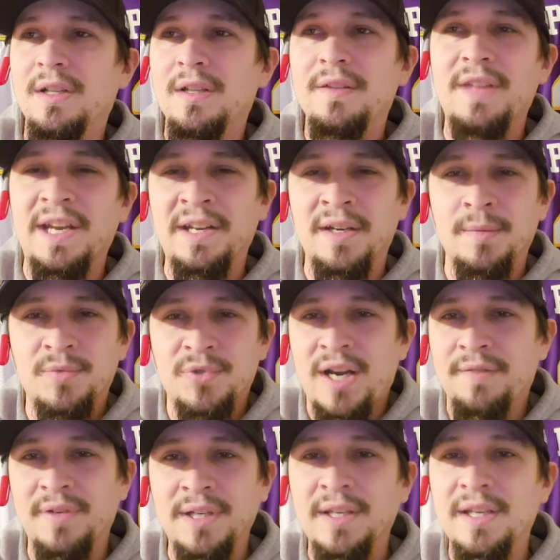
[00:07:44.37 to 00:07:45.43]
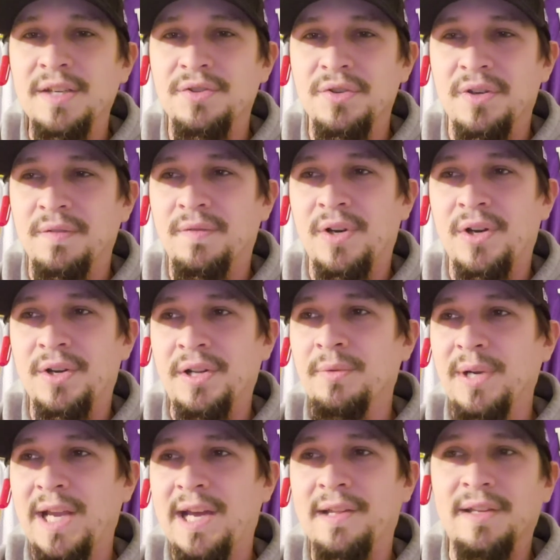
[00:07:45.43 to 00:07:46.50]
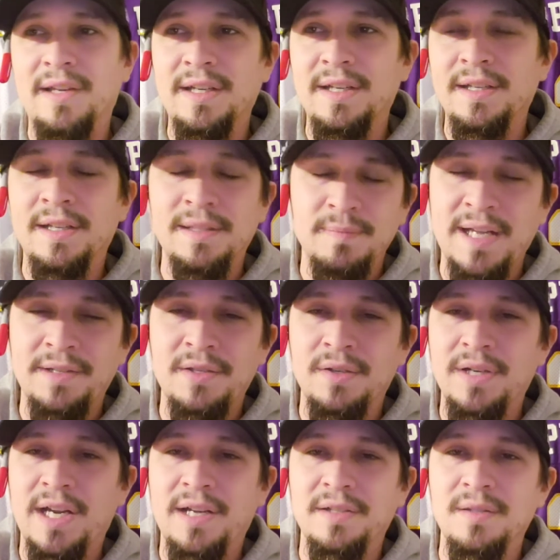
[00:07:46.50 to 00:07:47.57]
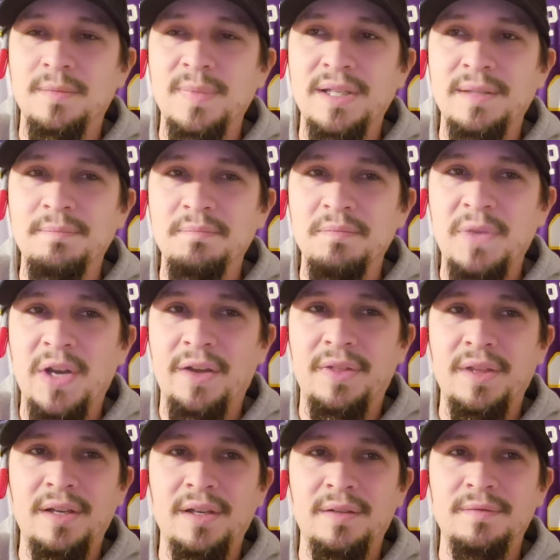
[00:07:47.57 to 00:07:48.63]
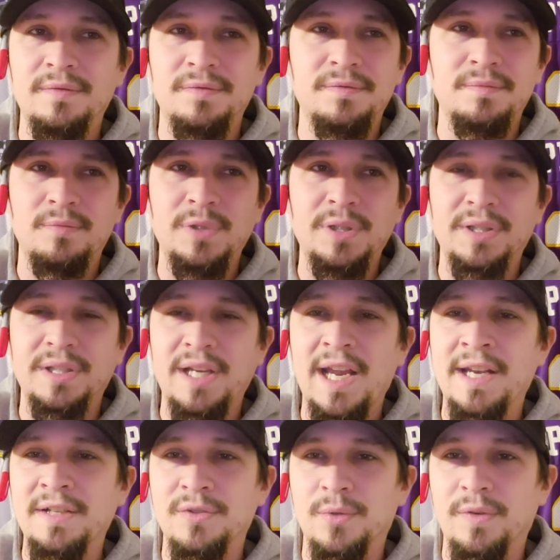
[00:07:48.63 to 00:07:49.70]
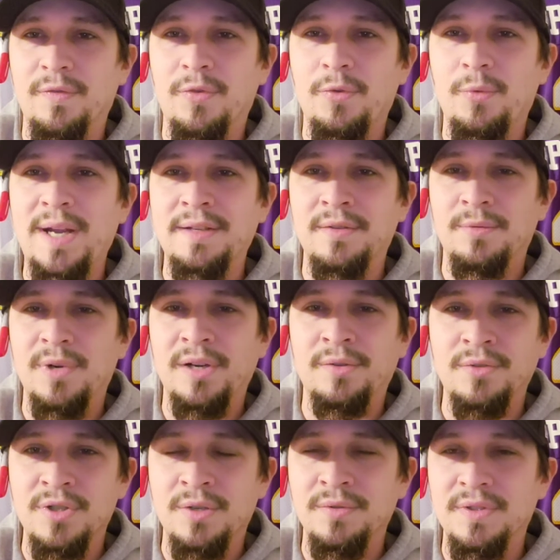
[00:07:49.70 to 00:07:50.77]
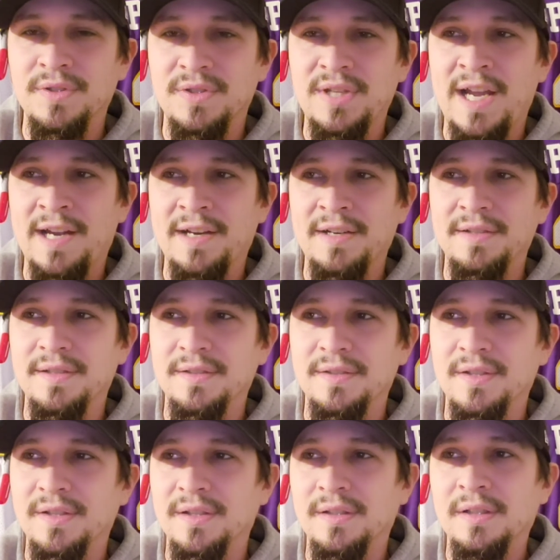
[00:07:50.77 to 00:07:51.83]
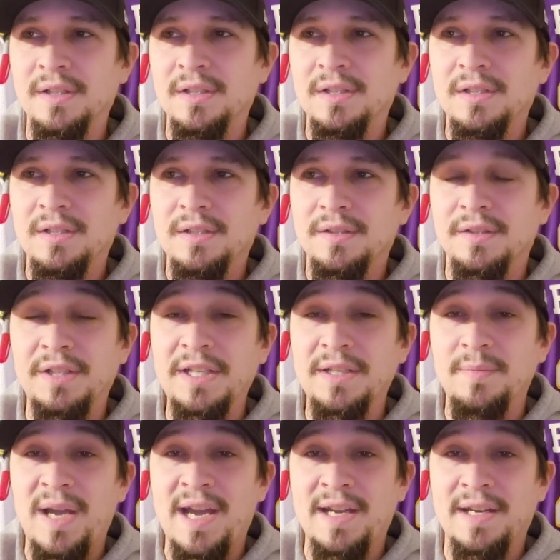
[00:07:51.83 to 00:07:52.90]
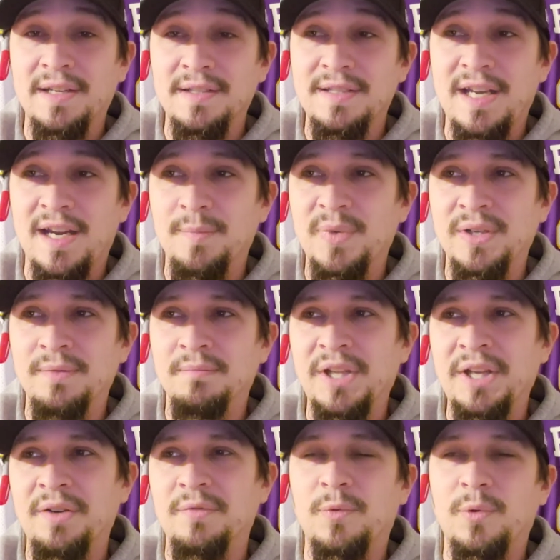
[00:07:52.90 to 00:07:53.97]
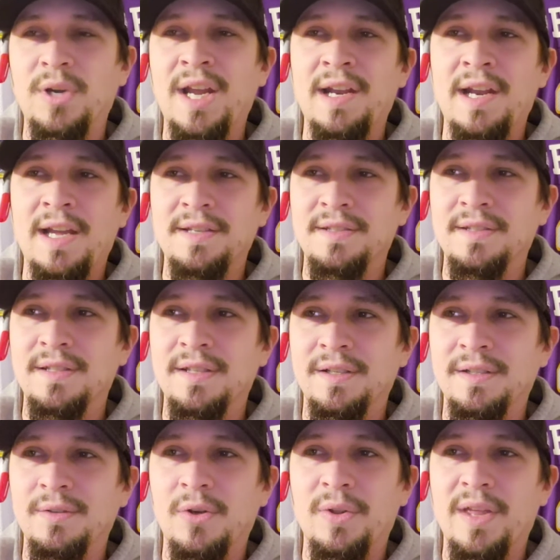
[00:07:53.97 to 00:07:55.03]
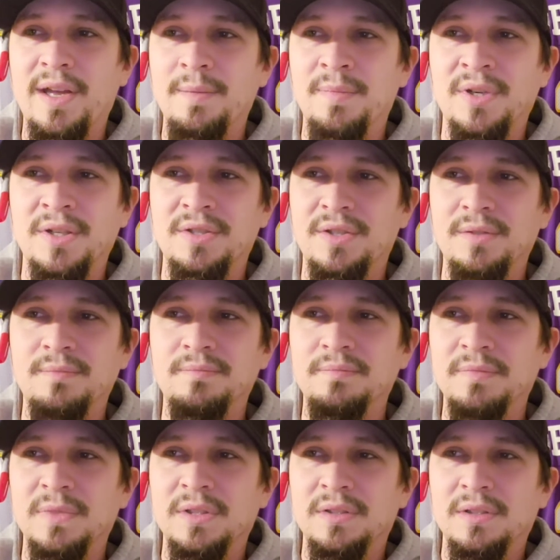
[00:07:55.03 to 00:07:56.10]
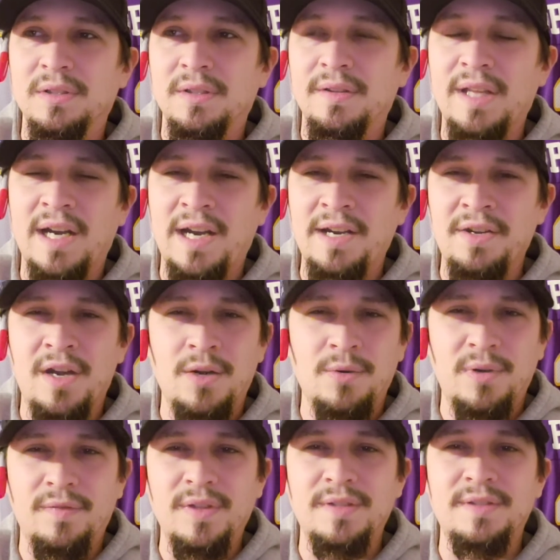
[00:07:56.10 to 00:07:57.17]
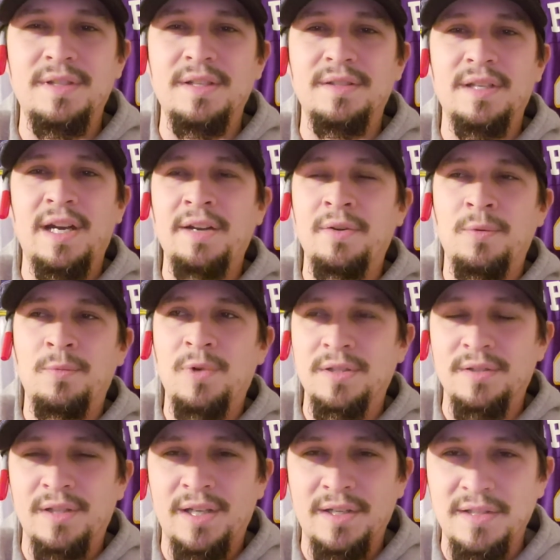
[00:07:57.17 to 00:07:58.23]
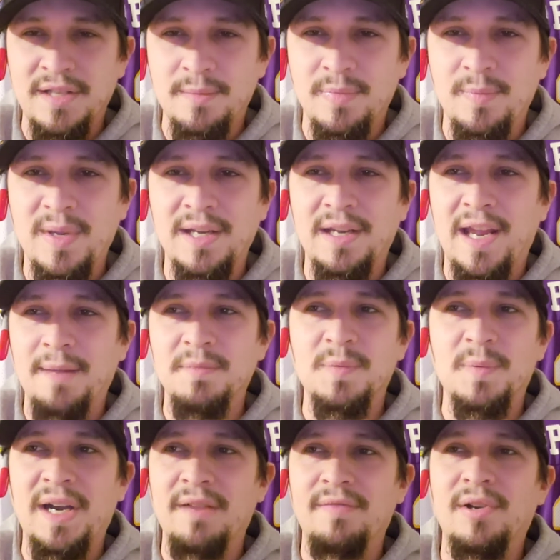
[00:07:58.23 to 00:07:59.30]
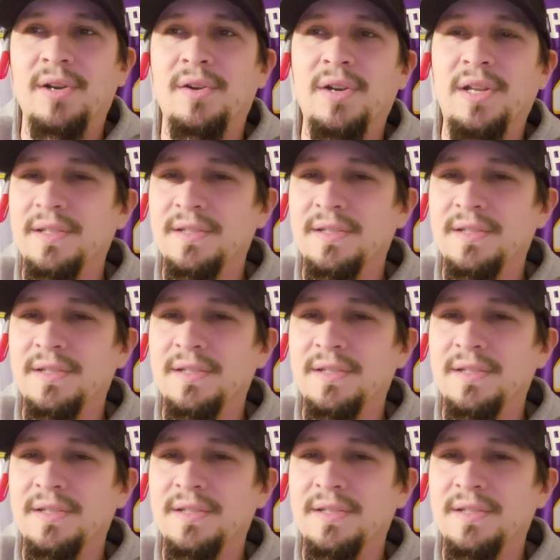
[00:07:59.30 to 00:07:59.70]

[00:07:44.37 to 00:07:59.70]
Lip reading: they ended up drafting Keyshawn Vaughn in reality, and that turned out to be nothing of really any sort of threat to Ronald Jones' status as the lead back in Tampa. And Leonard Fournette hasn't done all that much and that I know of this season. I don't watch a lot of Tampa Bay games, but I haven't heard his